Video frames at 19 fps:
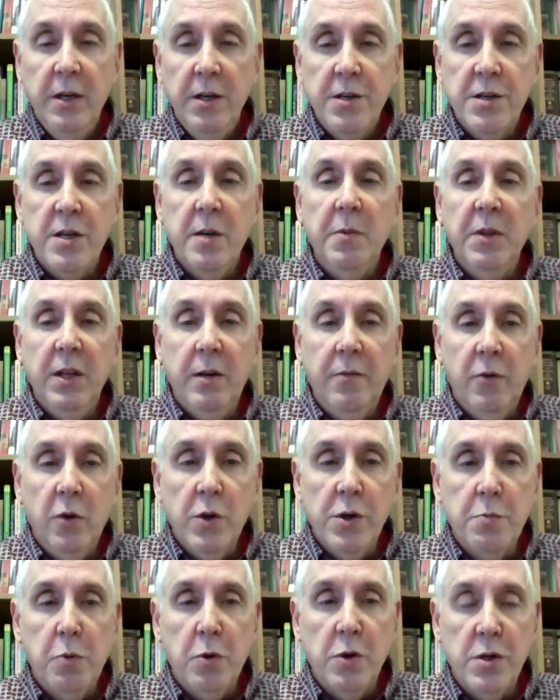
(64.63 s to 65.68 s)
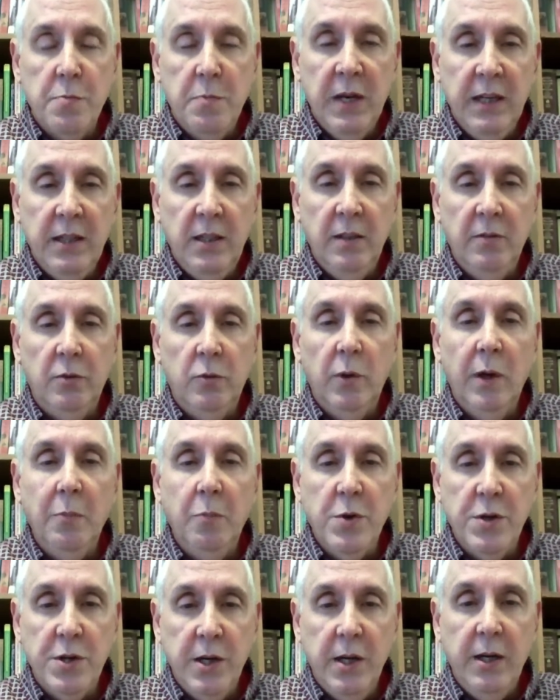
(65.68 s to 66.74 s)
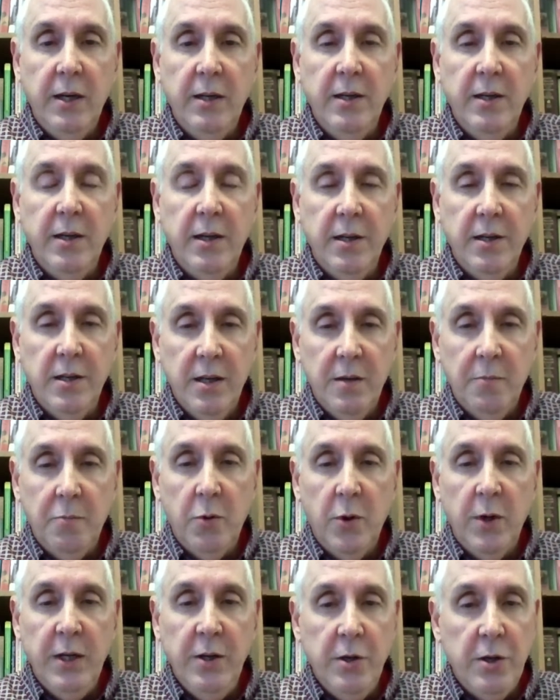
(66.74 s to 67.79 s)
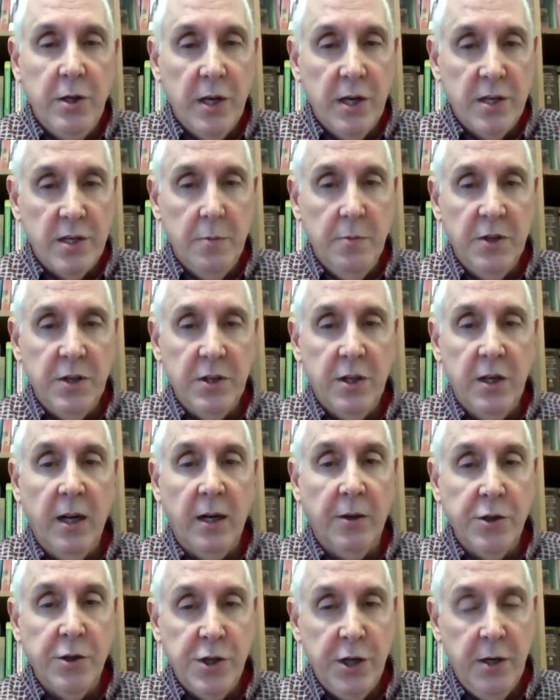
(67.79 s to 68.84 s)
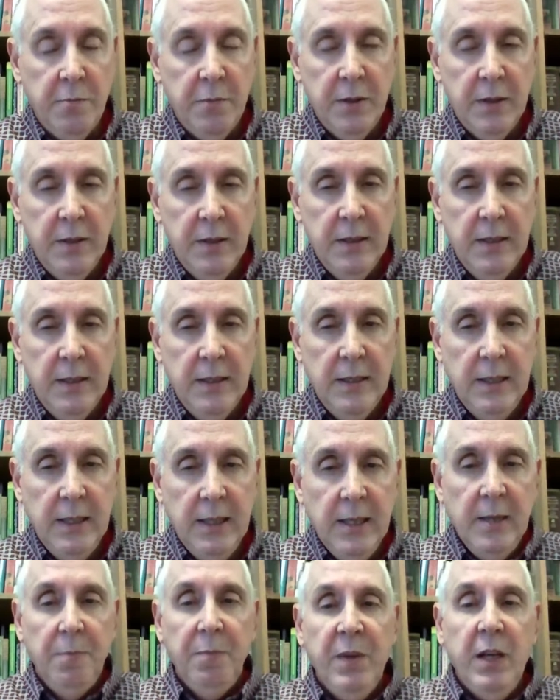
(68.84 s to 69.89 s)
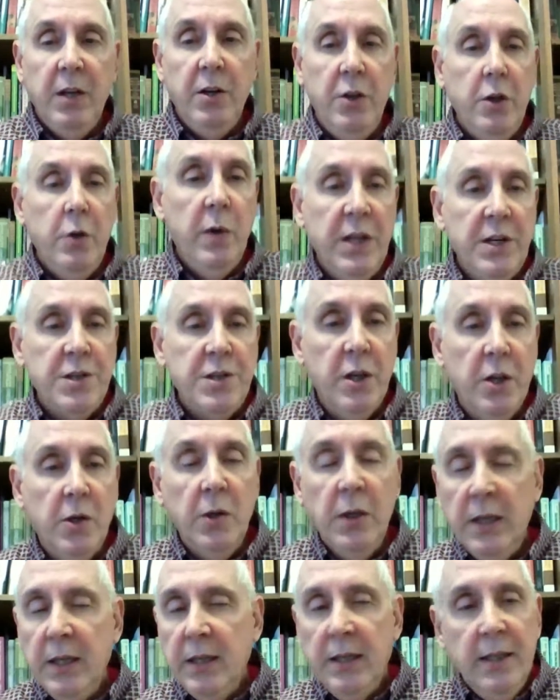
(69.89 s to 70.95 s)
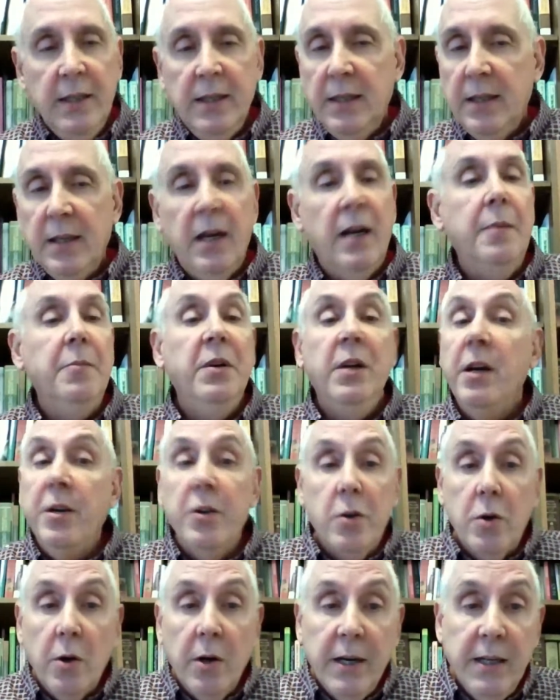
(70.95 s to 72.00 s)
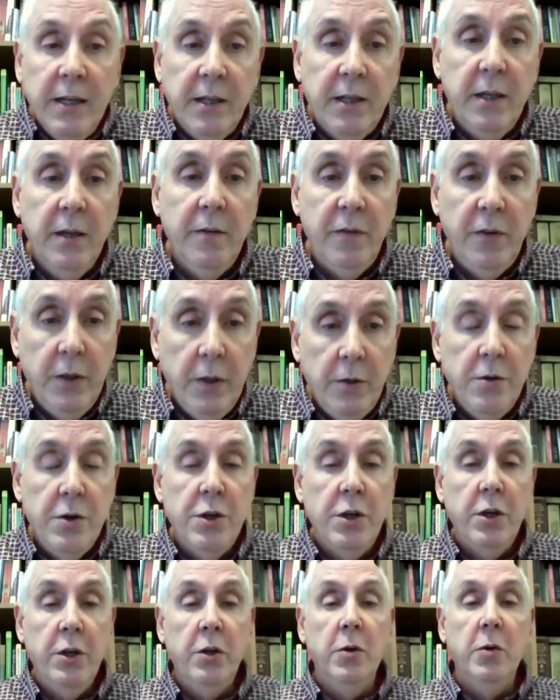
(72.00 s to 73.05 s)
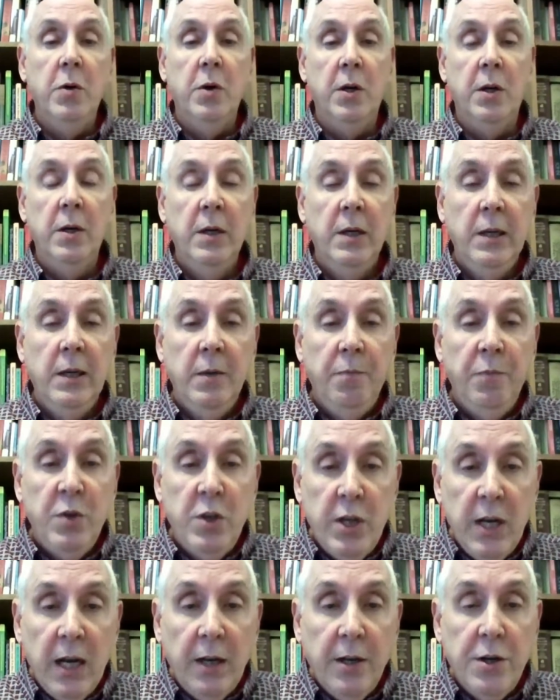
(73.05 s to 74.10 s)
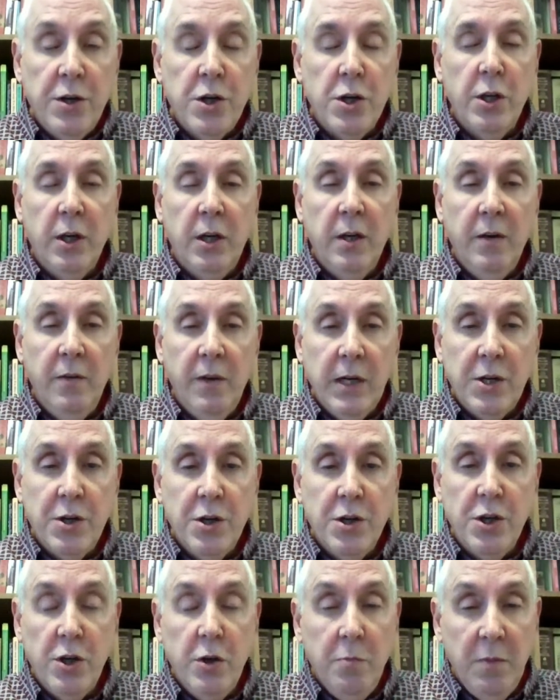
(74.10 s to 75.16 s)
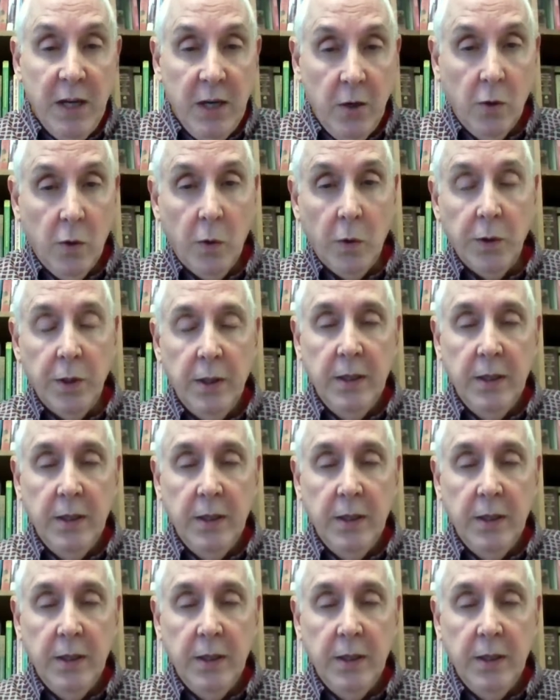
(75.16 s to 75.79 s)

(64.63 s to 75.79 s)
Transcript: some of the diverse perspectives represented in contemporary New Testament scholarship. In doing so, I'm not trying to confuse you or challenge the convictions you may hold,